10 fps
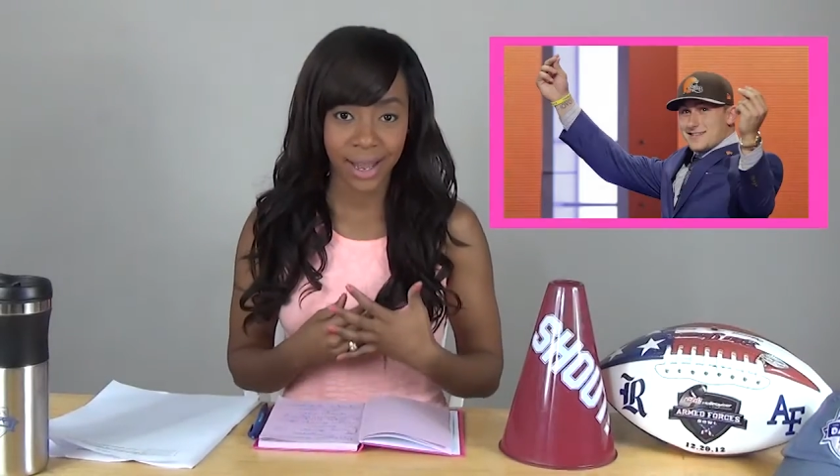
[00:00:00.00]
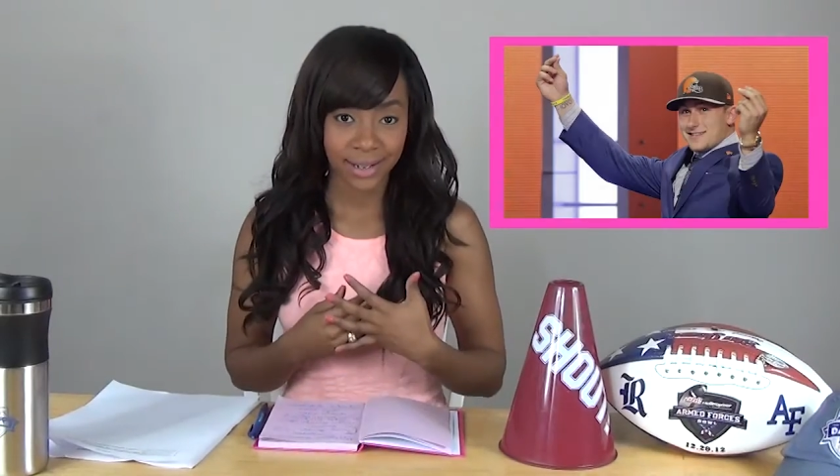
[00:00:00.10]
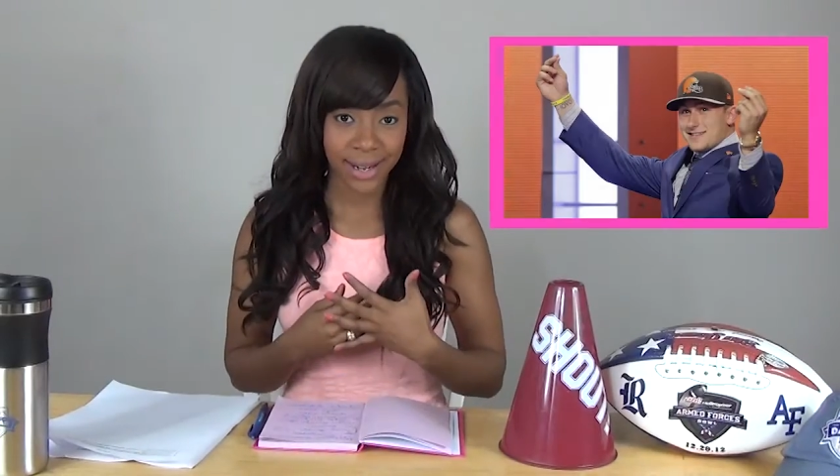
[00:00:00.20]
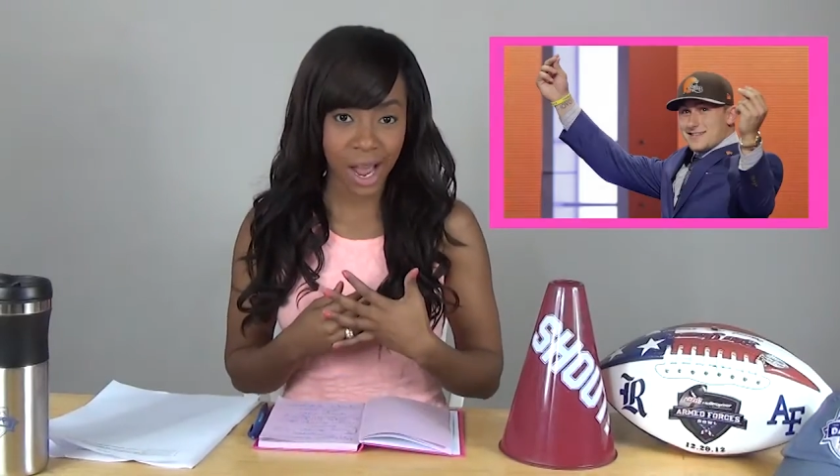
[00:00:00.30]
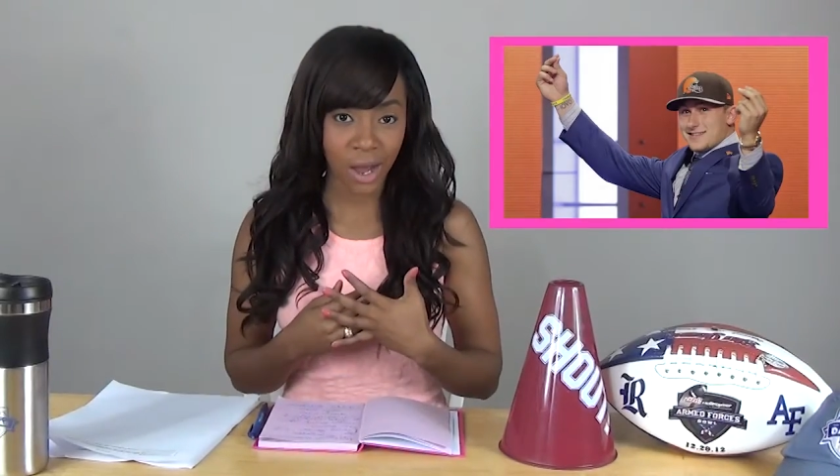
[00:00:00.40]

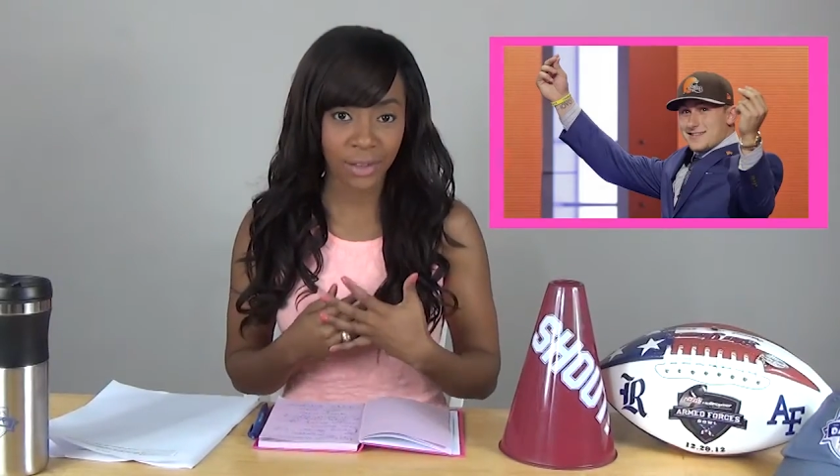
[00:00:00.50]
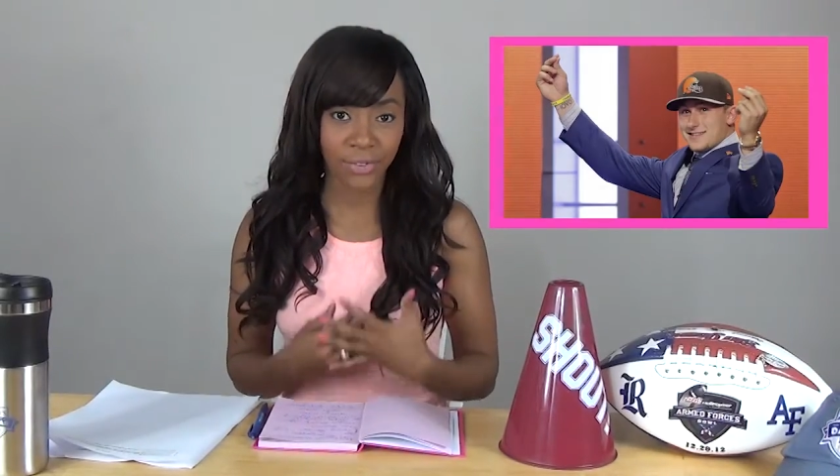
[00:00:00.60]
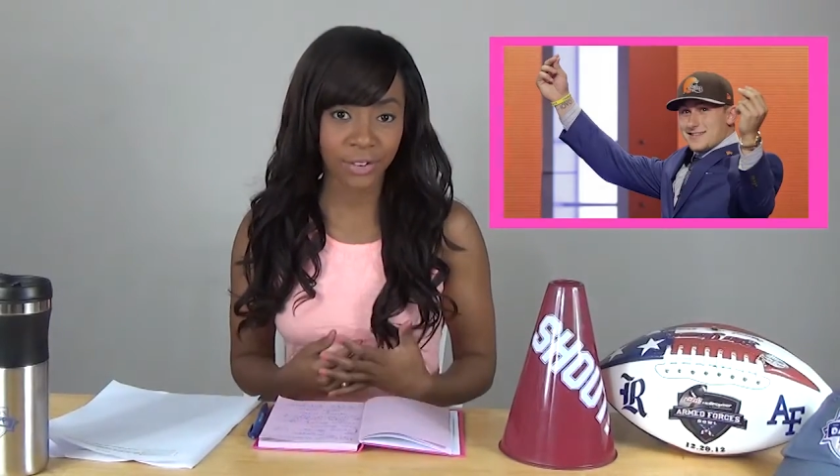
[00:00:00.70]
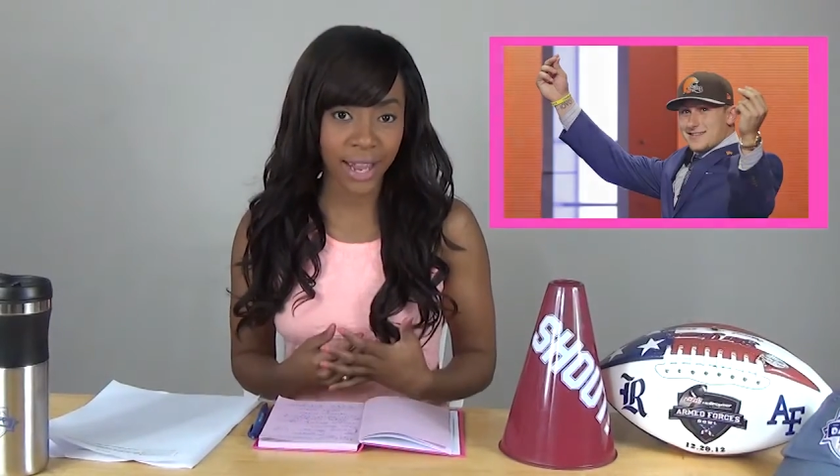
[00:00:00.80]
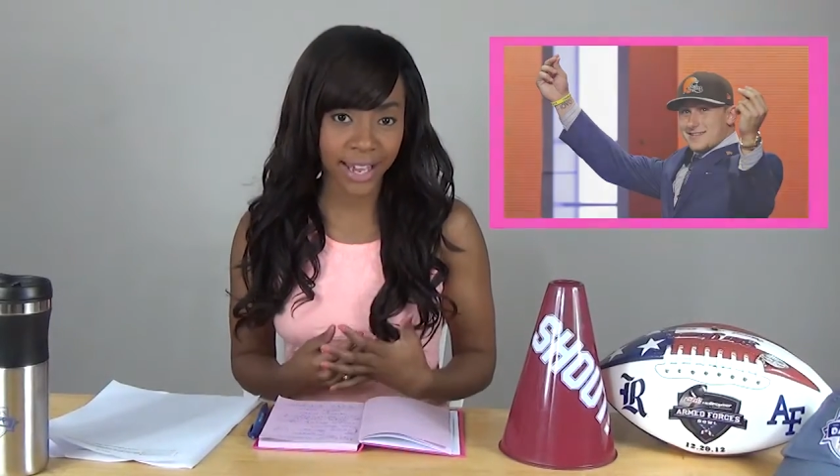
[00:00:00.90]
Now, if
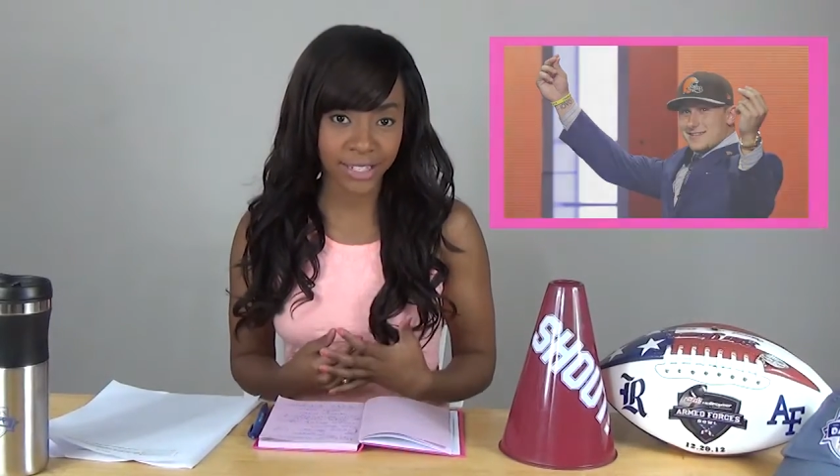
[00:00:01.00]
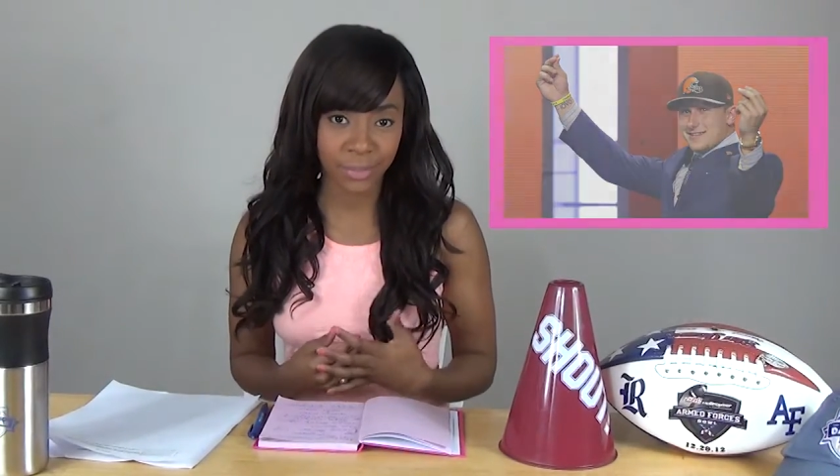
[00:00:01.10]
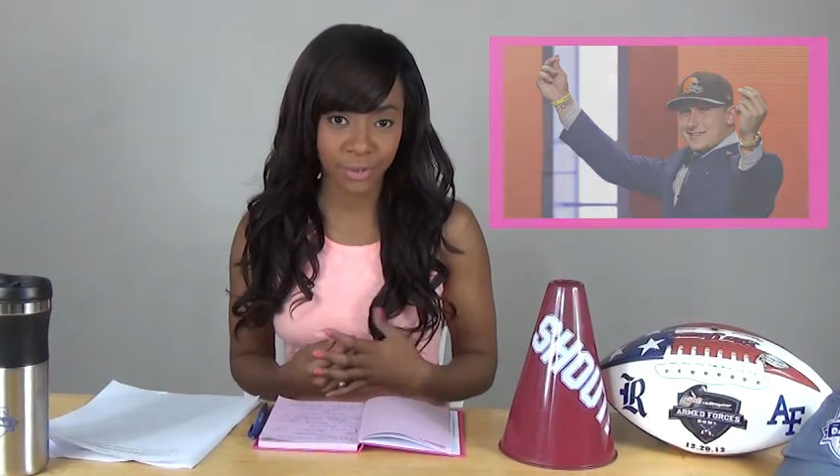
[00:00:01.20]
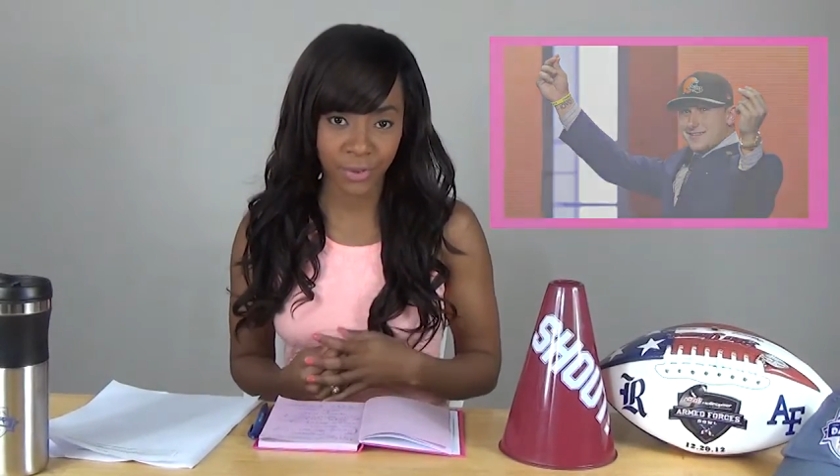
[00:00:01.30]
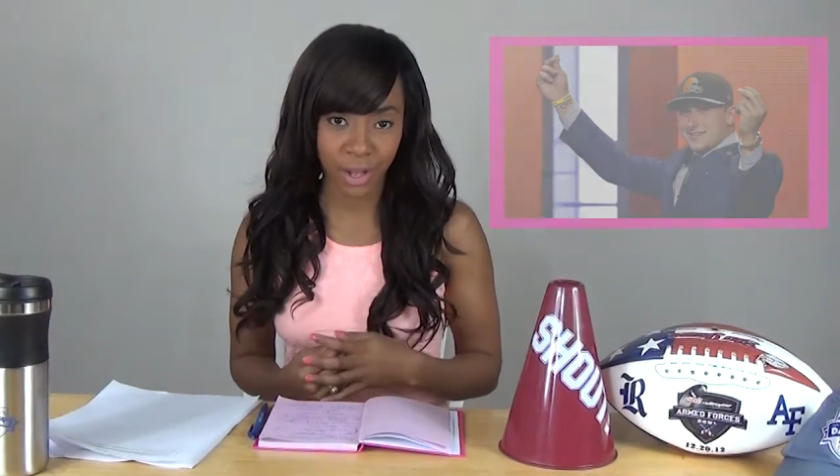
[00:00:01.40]
you guys have
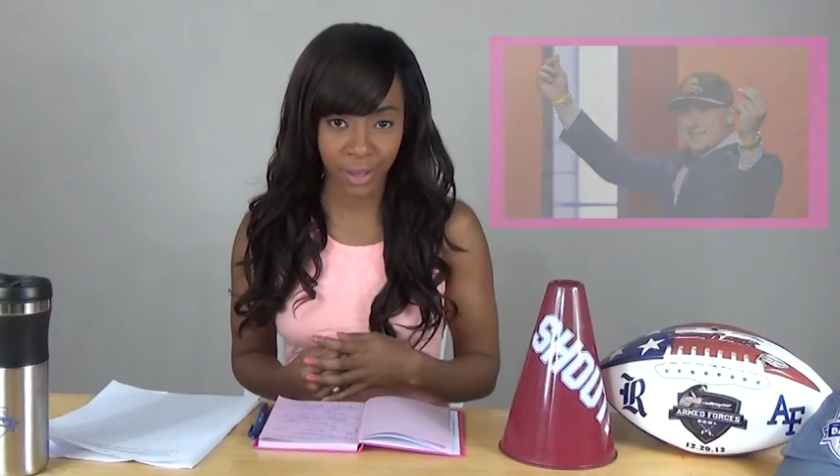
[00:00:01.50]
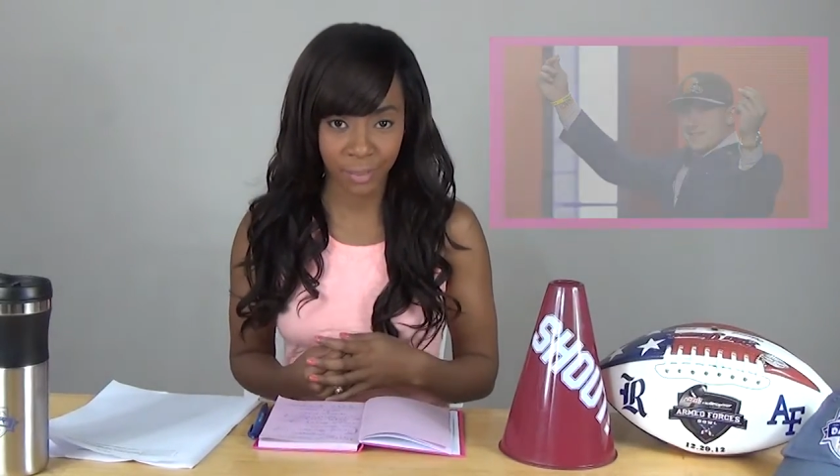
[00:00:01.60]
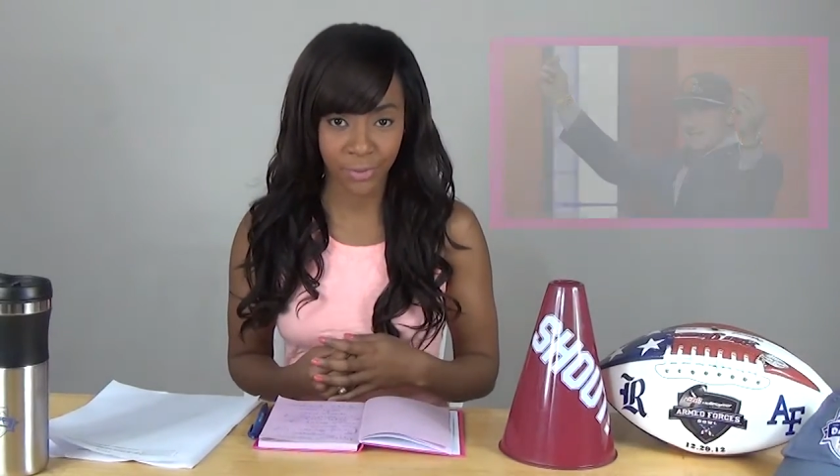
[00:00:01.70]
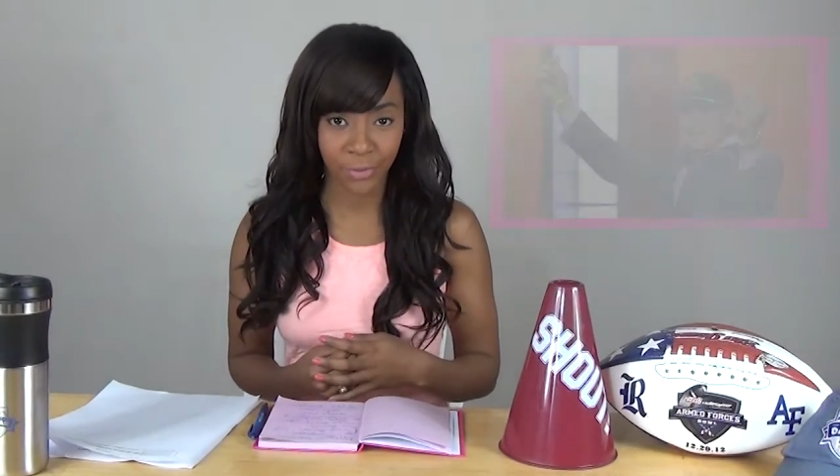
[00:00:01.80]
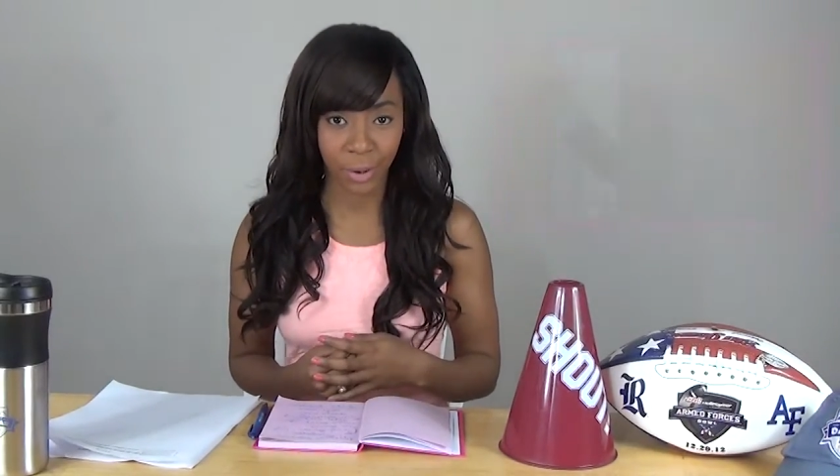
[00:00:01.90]
been following
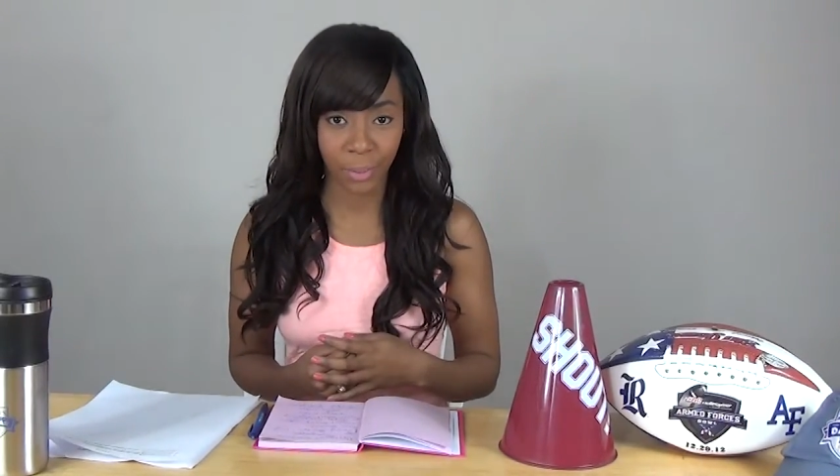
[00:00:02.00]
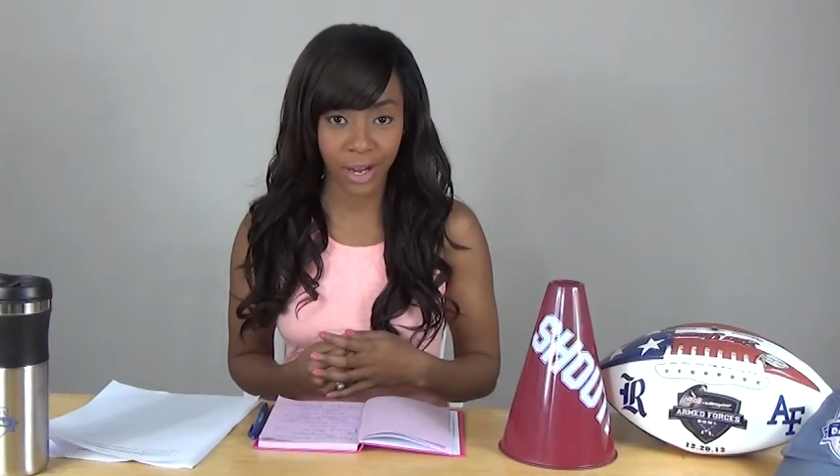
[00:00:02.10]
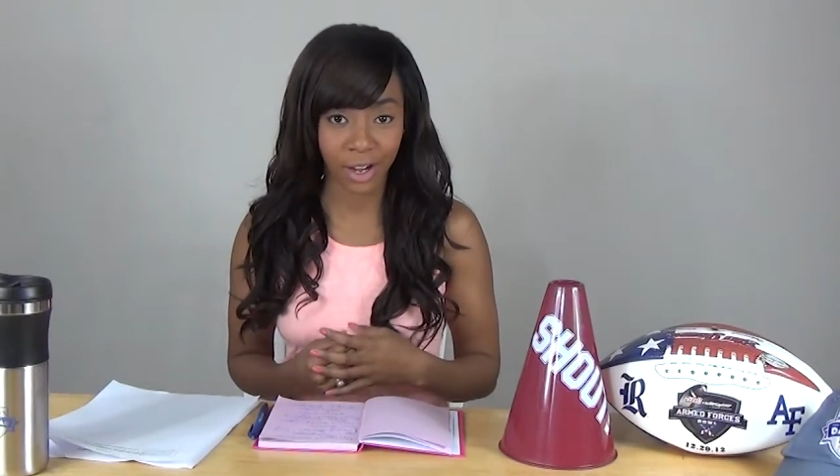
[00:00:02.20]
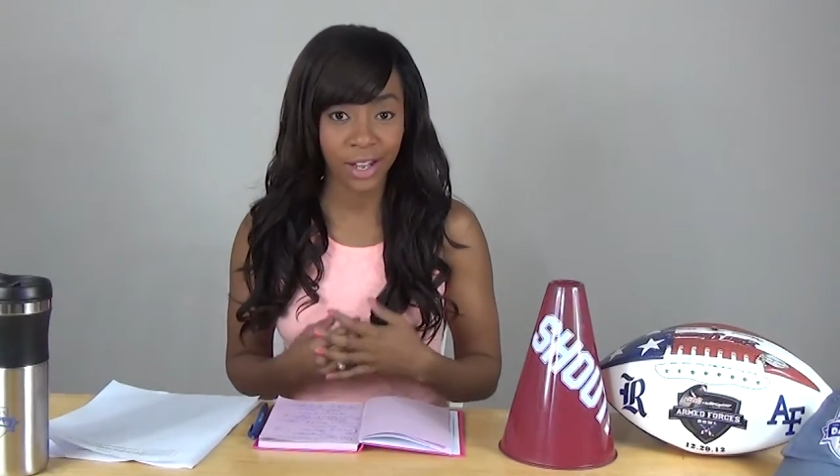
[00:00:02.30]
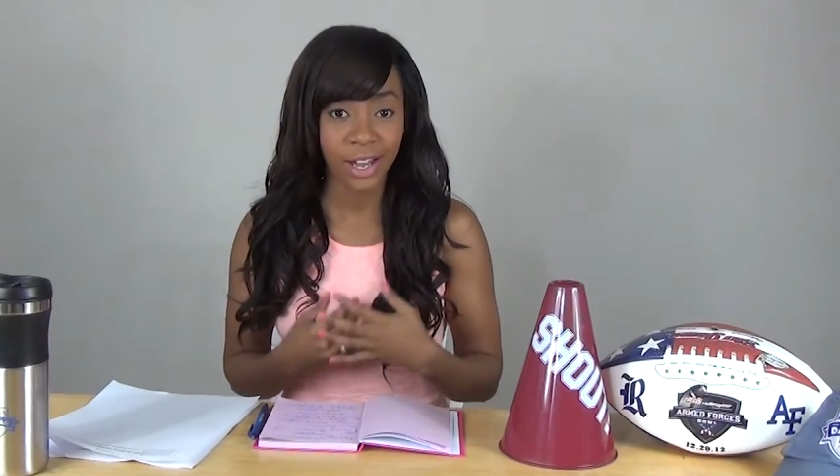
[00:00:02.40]
me for a
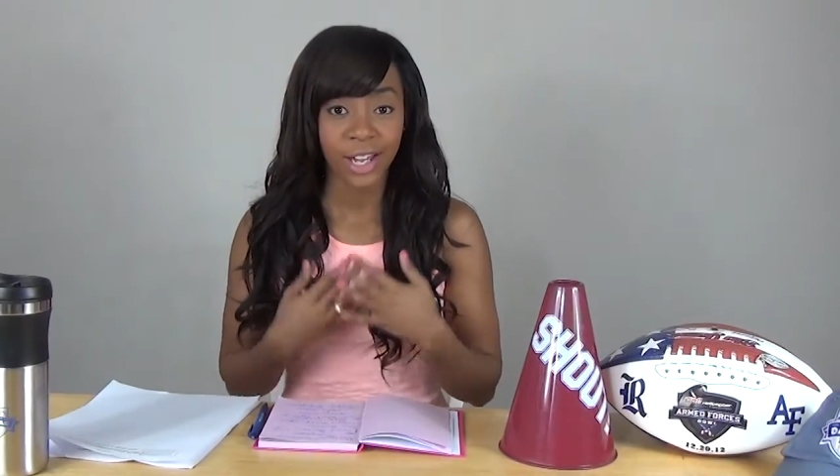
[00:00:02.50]
while,